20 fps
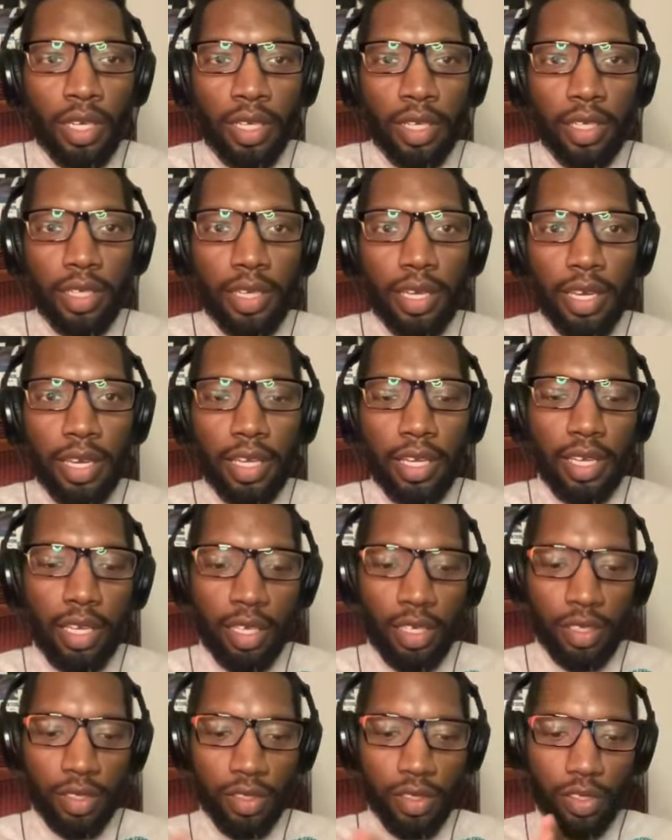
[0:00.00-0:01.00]

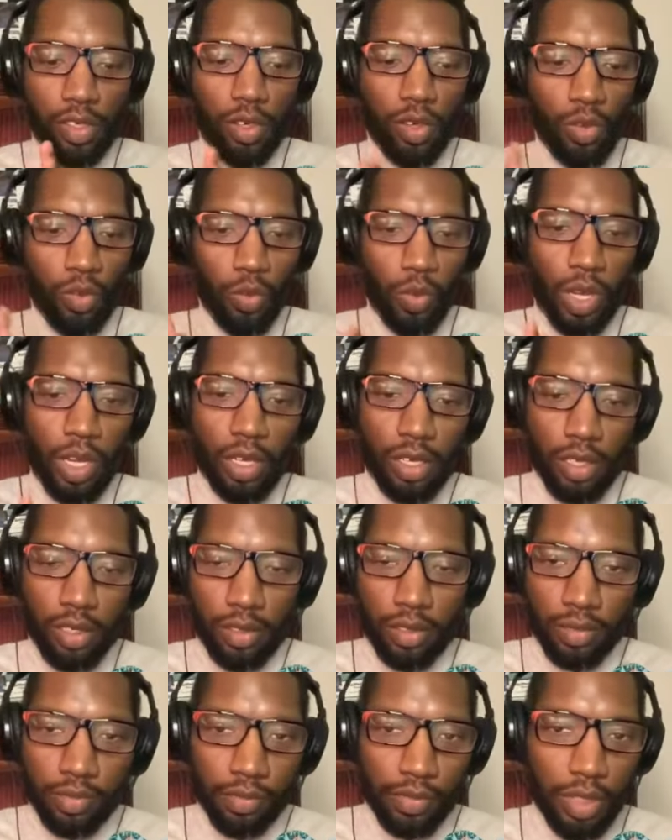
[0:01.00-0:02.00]
Hey, so
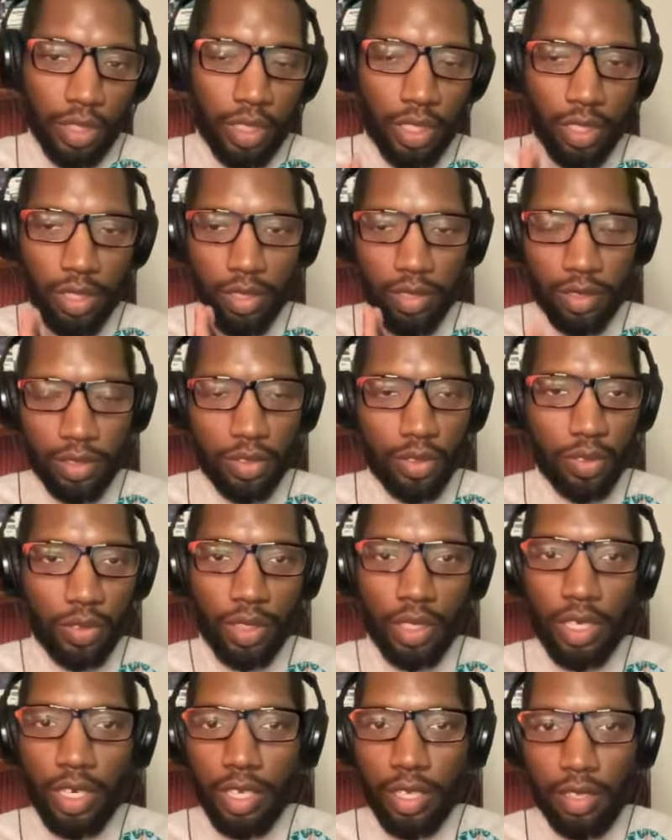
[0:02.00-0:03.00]
welcome to
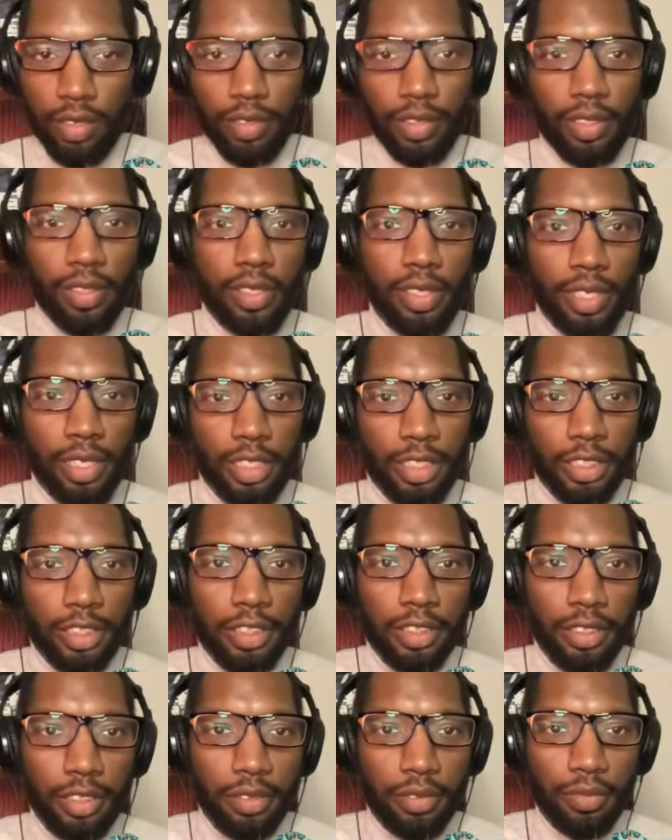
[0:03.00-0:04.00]
another exciting
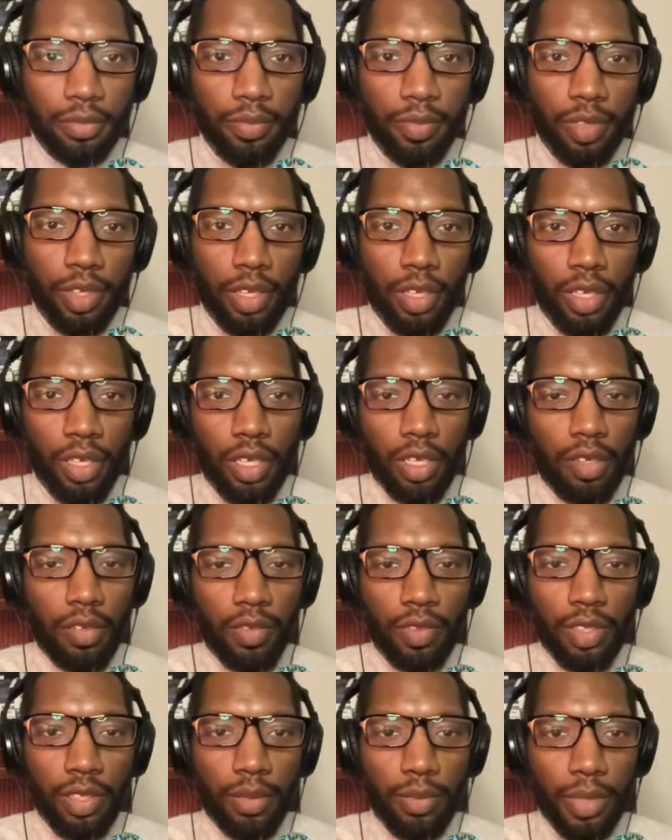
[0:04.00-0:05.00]
show of
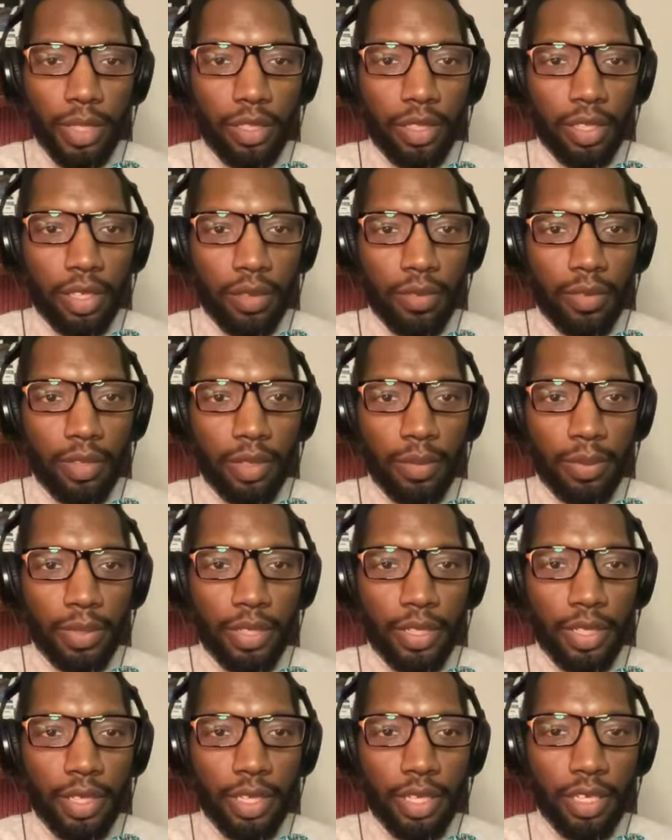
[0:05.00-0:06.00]
the About That Wallet
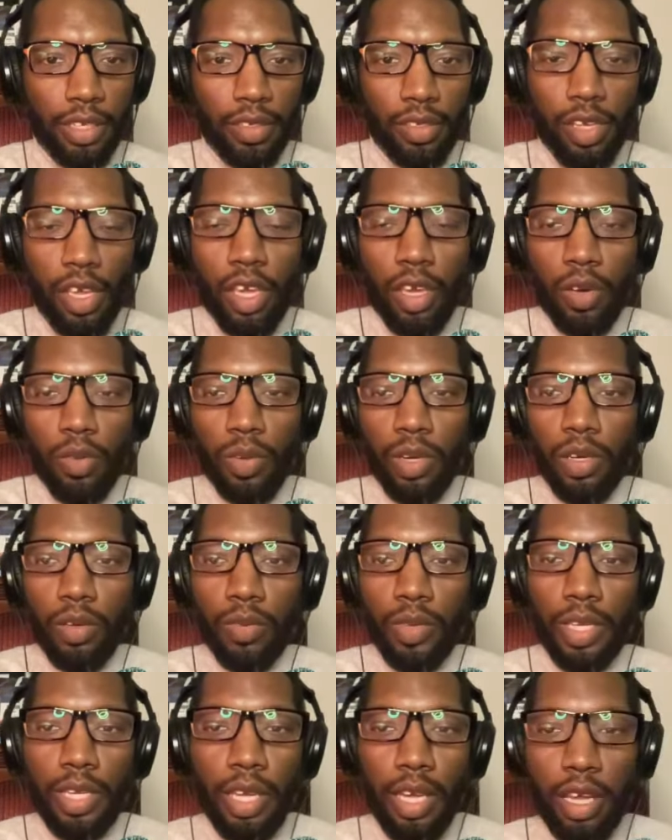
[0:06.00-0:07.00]
podcast, where
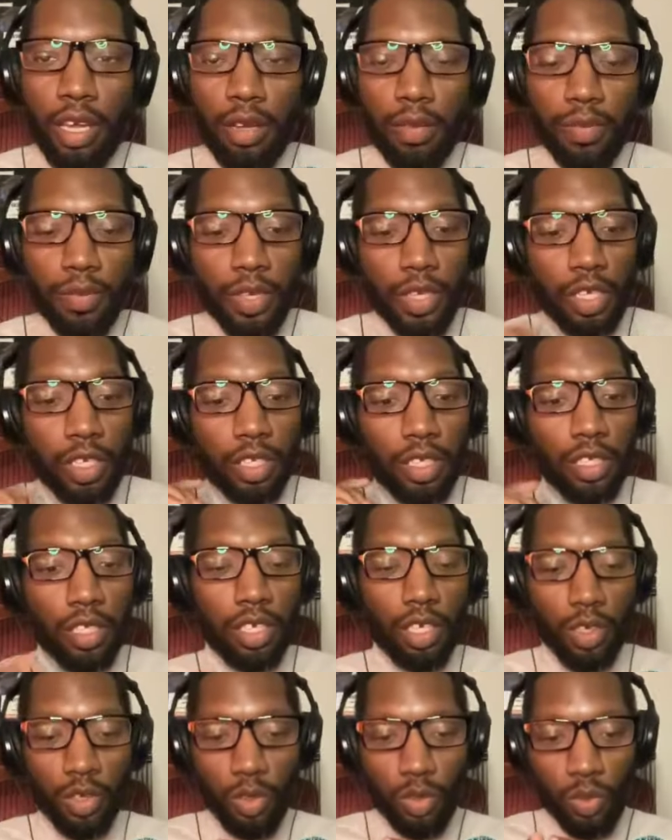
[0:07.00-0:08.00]
we help
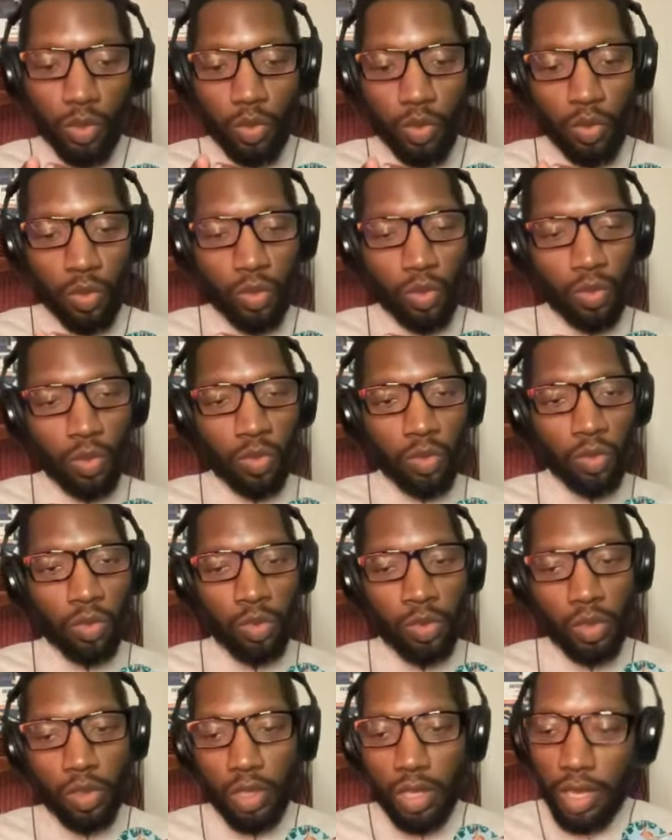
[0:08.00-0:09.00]

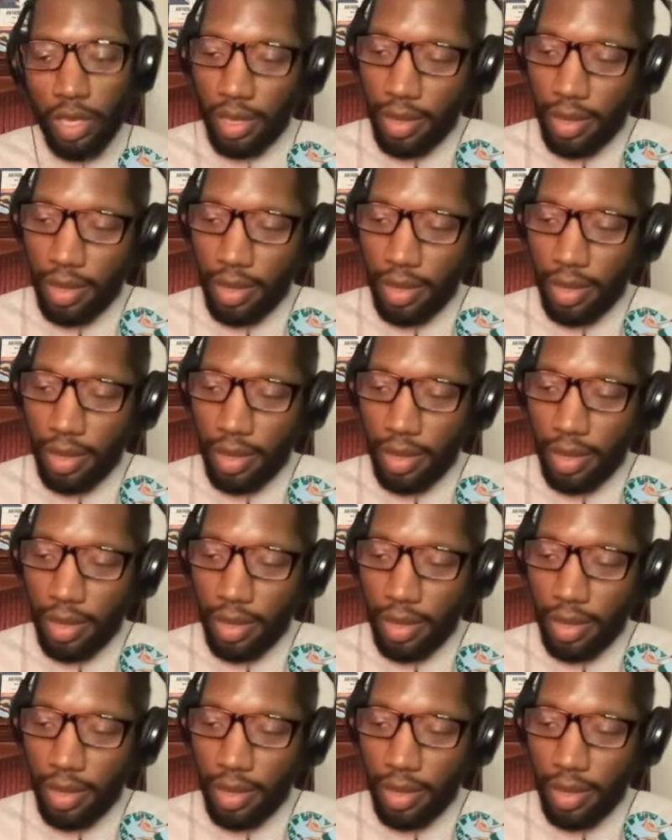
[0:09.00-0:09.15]
you